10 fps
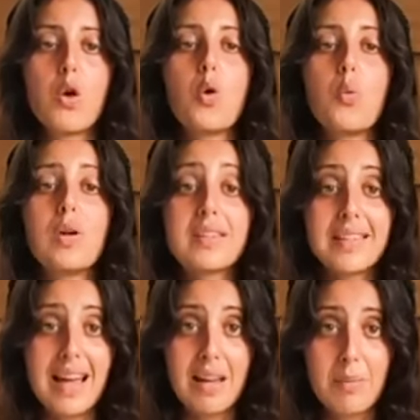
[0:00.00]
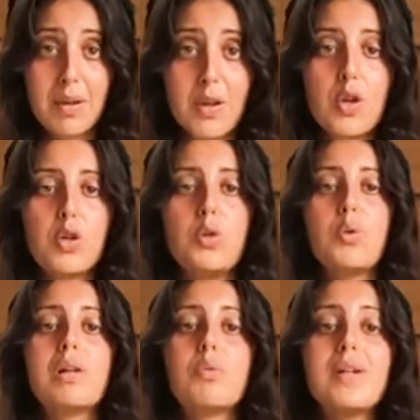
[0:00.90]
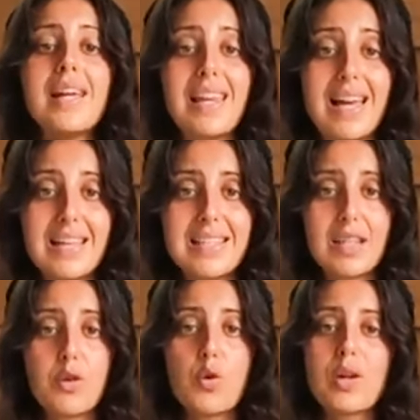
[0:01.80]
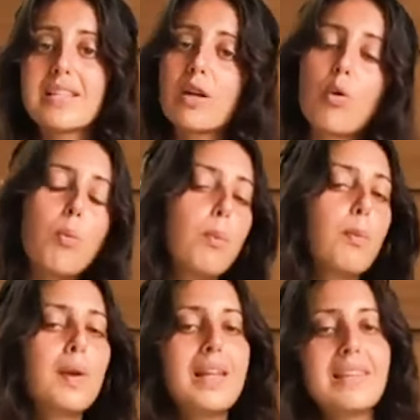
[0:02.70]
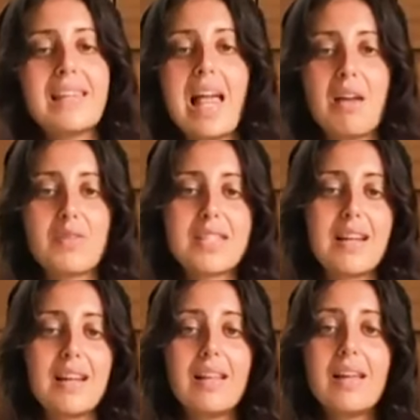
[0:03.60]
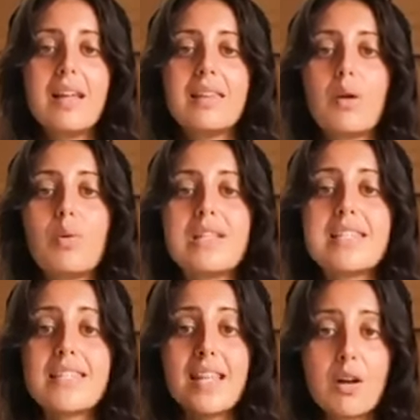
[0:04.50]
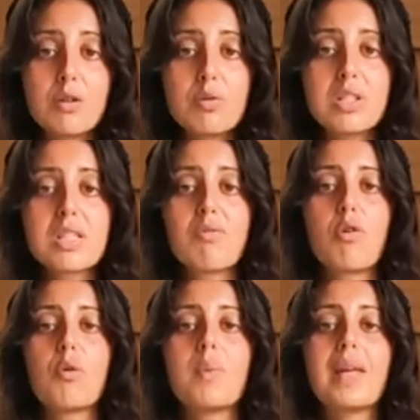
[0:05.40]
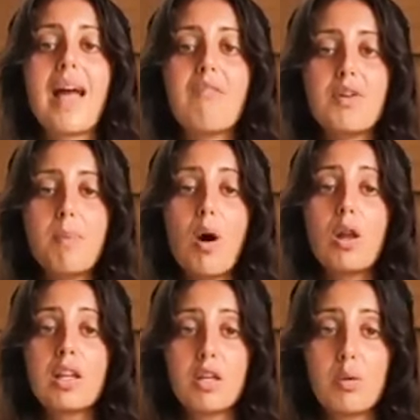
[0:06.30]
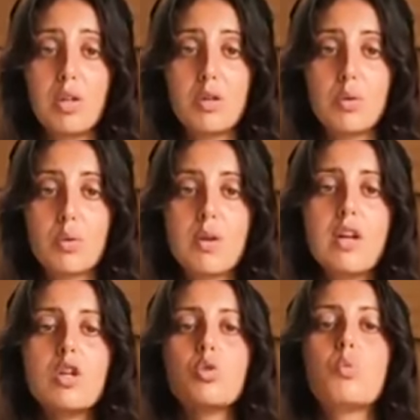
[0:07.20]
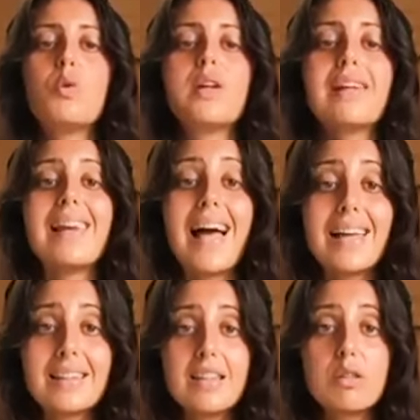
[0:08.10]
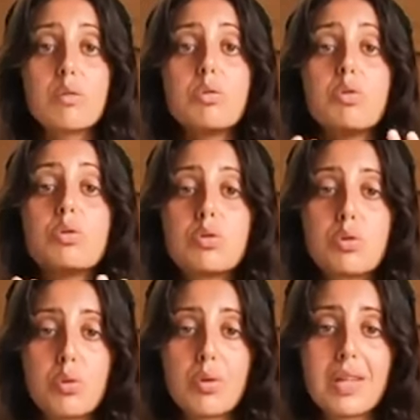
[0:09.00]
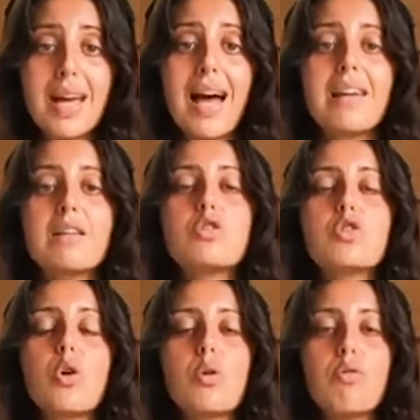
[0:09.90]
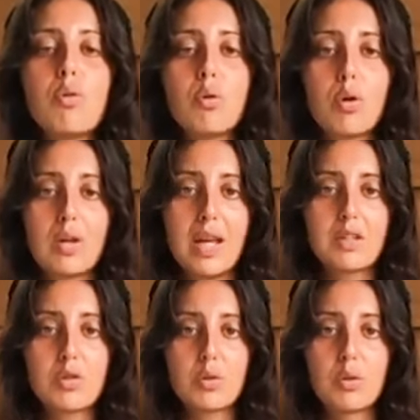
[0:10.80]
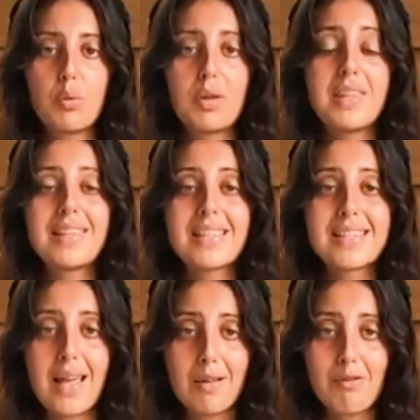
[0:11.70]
With time, you will realize that yoga is a complete lifestyle that will start transforming every molecule in you to bring light into your truth and a joyful connection within the self.